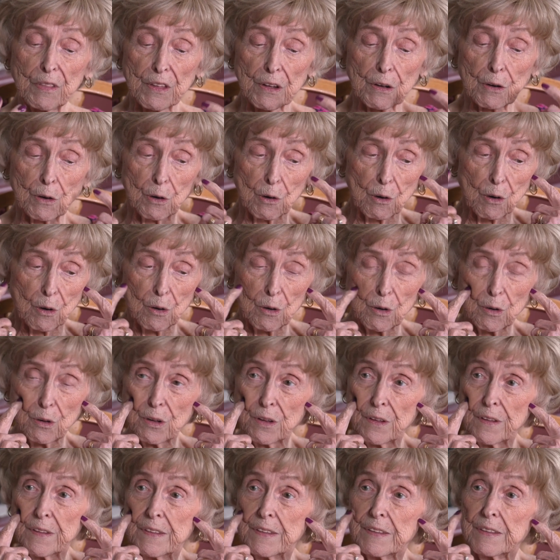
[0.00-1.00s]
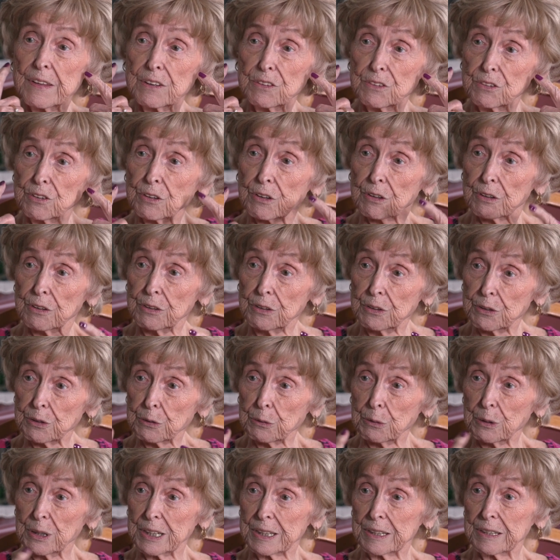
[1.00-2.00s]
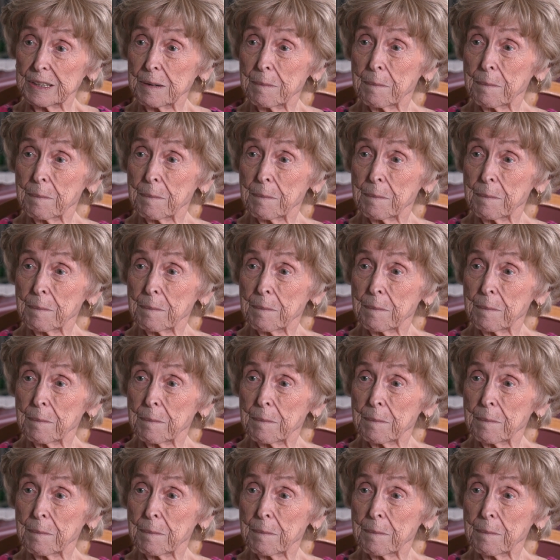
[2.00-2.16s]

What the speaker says: a goal that you can do it.